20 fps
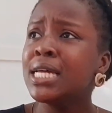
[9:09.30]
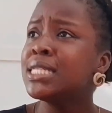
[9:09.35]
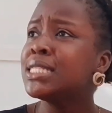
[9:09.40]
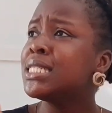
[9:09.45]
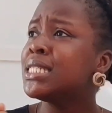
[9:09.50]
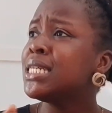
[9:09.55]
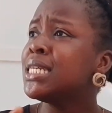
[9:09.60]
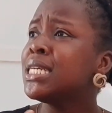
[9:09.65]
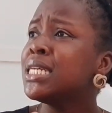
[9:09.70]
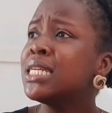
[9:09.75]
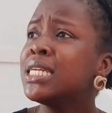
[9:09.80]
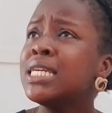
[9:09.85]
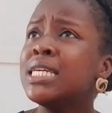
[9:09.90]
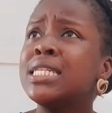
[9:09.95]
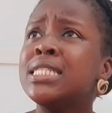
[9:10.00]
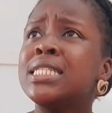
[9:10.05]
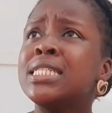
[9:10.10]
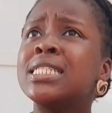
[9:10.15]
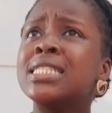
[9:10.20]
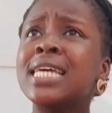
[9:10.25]
the
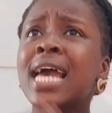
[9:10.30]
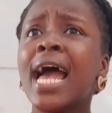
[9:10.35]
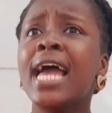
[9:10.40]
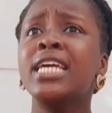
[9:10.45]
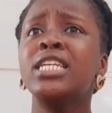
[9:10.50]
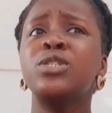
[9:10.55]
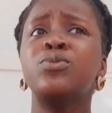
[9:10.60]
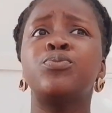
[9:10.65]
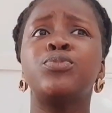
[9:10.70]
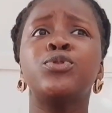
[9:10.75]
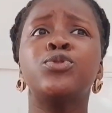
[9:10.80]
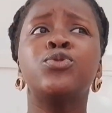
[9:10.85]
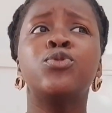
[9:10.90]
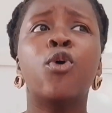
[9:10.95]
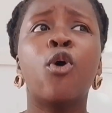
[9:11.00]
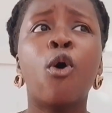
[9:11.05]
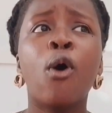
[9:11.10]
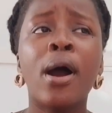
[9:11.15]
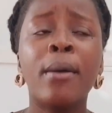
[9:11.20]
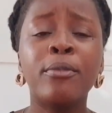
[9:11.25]
sky is blue,
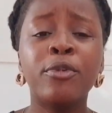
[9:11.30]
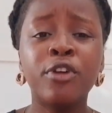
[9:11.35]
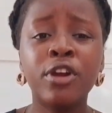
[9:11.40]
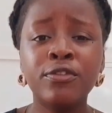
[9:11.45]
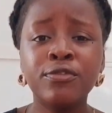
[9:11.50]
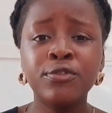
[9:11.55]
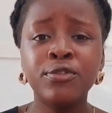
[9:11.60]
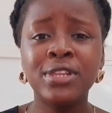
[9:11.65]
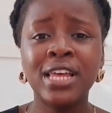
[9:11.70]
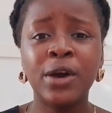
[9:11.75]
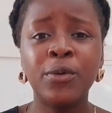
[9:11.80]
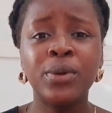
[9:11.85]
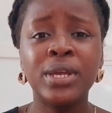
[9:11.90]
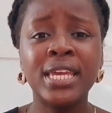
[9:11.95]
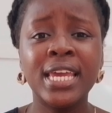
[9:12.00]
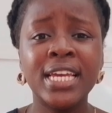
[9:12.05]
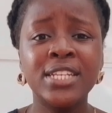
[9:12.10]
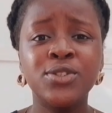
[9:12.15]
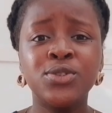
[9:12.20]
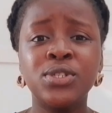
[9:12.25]
or I'm grateful that we
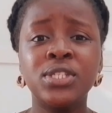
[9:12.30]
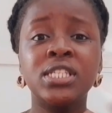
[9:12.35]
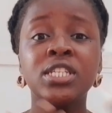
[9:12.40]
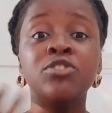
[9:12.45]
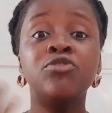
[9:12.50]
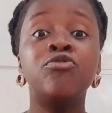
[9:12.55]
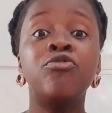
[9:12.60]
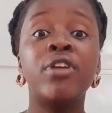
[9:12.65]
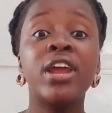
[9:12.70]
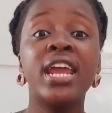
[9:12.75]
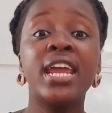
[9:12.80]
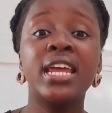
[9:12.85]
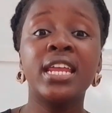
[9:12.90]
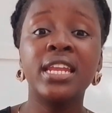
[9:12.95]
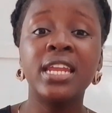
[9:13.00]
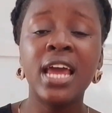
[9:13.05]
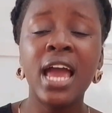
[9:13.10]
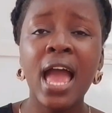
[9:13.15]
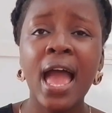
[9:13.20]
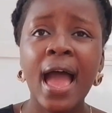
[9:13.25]
get to see
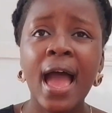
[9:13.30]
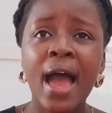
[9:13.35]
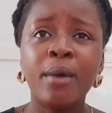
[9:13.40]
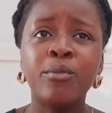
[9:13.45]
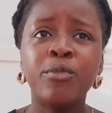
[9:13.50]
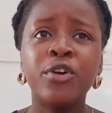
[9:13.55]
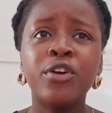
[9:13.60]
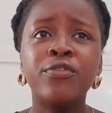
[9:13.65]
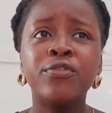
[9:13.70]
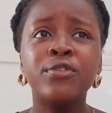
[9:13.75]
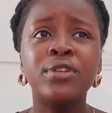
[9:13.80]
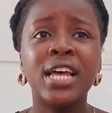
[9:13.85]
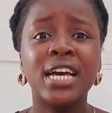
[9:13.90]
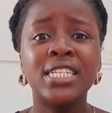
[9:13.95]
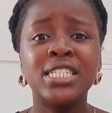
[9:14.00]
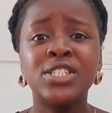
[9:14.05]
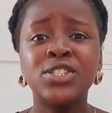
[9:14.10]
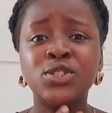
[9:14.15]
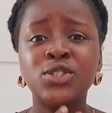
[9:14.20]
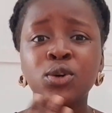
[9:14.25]
rain. I'm grateful that
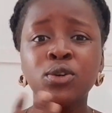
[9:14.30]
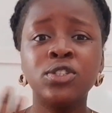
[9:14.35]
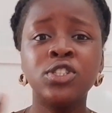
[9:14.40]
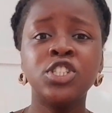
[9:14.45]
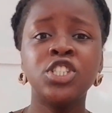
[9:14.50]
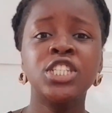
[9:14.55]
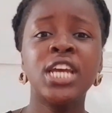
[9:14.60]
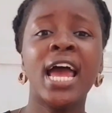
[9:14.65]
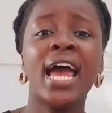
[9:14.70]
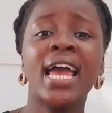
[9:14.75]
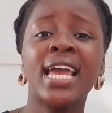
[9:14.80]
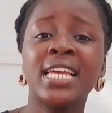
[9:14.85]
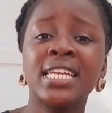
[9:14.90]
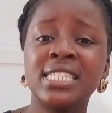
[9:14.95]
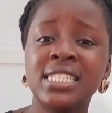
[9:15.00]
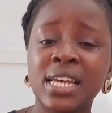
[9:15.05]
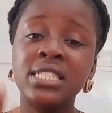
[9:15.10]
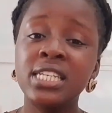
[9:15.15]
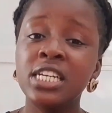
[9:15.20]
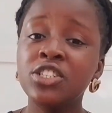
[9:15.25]
the sun
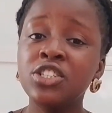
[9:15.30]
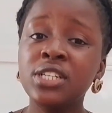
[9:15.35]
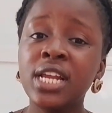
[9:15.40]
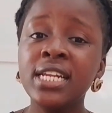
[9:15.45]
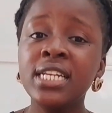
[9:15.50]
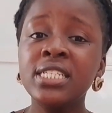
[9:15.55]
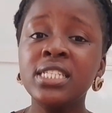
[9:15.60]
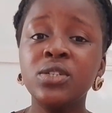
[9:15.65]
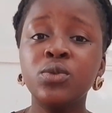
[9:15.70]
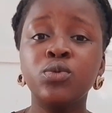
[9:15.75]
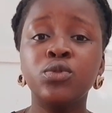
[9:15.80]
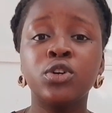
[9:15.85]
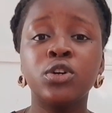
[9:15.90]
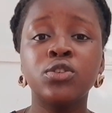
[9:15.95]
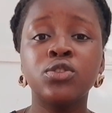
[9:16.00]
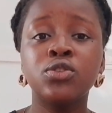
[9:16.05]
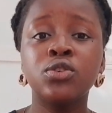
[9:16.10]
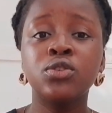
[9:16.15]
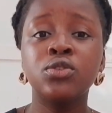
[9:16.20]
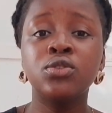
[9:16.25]
shines. Intentionality would
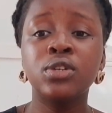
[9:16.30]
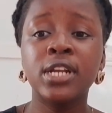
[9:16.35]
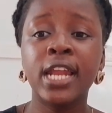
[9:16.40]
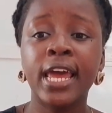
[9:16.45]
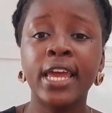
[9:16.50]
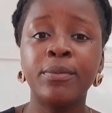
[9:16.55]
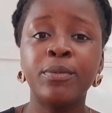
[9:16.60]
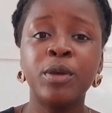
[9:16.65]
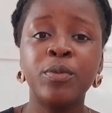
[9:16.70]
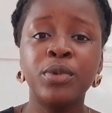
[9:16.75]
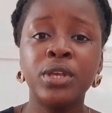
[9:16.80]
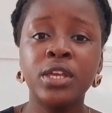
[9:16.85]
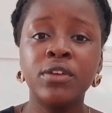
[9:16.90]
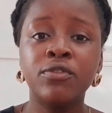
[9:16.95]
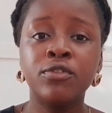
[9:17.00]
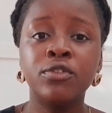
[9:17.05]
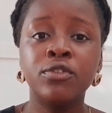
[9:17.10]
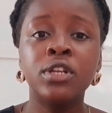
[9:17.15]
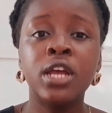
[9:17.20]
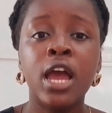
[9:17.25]
also look like maybe
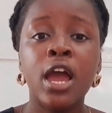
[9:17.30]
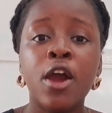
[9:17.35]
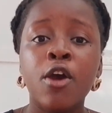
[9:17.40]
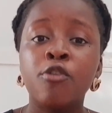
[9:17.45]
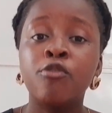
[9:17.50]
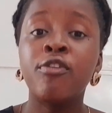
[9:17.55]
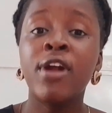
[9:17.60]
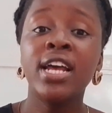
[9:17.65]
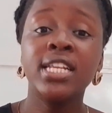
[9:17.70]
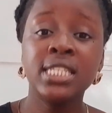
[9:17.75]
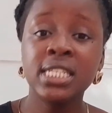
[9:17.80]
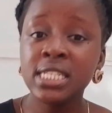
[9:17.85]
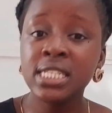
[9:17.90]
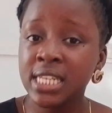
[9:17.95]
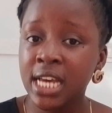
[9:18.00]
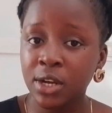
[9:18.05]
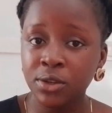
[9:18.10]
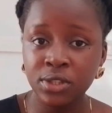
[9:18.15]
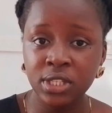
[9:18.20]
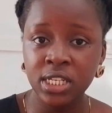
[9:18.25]
even writing
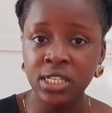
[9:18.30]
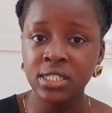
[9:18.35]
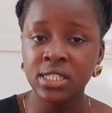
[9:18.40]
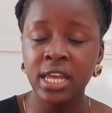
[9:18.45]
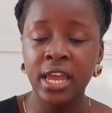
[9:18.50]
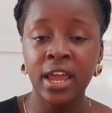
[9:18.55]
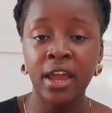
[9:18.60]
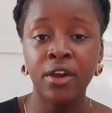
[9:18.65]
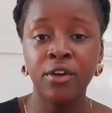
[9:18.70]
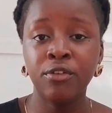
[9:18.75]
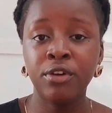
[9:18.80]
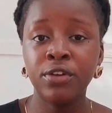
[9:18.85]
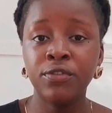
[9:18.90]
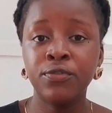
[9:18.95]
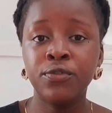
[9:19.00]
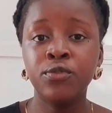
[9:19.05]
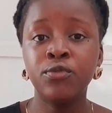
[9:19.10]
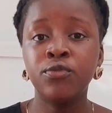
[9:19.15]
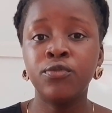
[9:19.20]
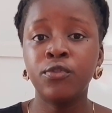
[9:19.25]
down things that you're
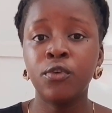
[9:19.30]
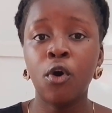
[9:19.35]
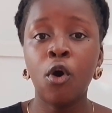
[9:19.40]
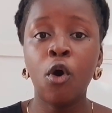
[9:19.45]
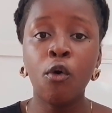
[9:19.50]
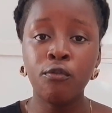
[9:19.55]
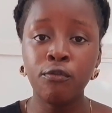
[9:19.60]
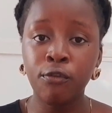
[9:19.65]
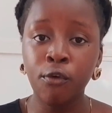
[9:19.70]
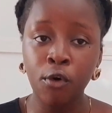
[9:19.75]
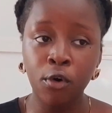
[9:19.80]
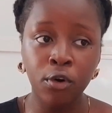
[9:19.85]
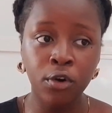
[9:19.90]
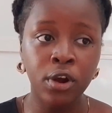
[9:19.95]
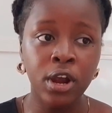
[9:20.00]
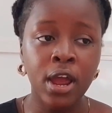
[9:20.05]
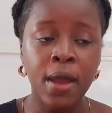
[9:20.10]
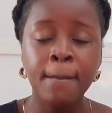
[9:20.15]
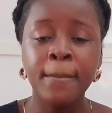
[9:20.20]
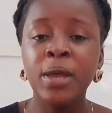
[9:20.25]
grateful for.
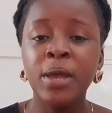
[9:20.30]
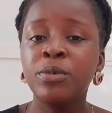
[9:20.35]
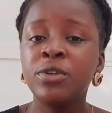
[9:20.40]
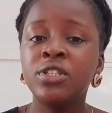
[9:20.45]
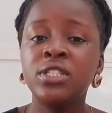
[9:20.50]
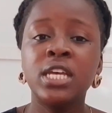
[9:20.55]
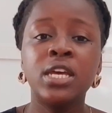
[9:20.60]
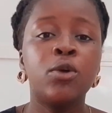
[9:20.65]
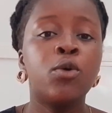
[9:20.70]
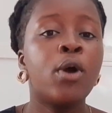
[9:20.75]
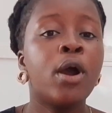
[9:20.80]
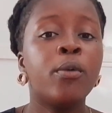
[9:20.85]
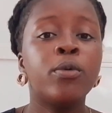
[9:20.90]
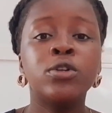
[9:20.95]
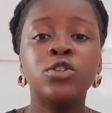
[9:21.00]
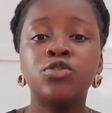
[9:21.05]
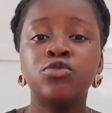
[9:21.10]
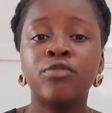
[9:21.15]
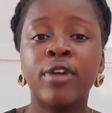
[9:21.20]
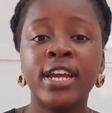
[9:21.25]
Maybe say, oh, I
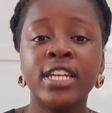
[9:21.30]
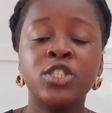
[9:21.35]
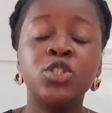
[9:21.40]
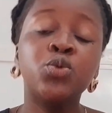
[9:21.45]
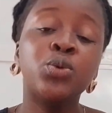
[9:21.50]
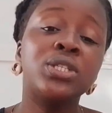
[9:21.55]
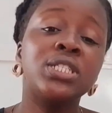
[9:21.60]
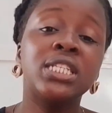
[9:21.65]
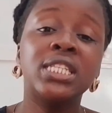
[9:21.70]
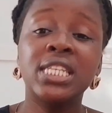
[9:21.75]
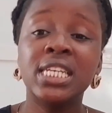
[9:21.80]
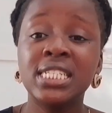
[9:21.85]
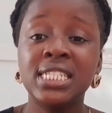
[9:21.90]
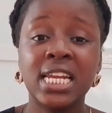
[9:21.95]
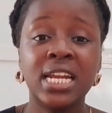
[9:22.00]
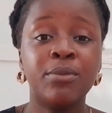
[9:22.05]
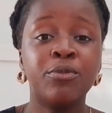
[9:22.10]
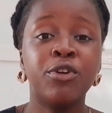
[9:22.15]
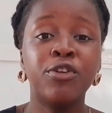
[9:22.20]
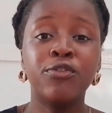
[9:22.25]
want to write 20 things that
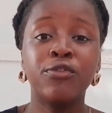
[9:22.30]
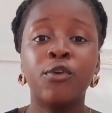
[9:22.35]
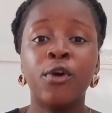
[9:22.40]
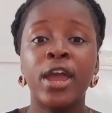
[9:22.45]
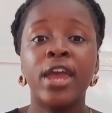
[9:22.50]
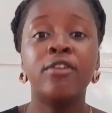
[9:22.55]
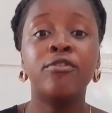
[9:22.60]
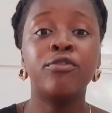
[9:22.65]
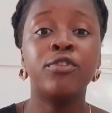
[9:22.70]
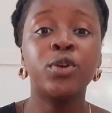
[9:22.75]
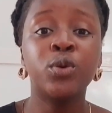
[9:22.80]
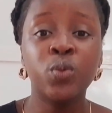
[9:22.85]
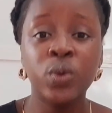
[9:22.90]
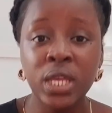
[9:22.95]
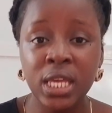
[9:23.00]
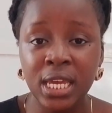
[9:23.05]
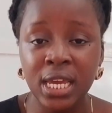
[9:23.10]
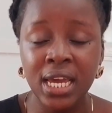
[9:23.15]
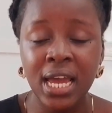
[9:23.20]
I'm grateful for every week.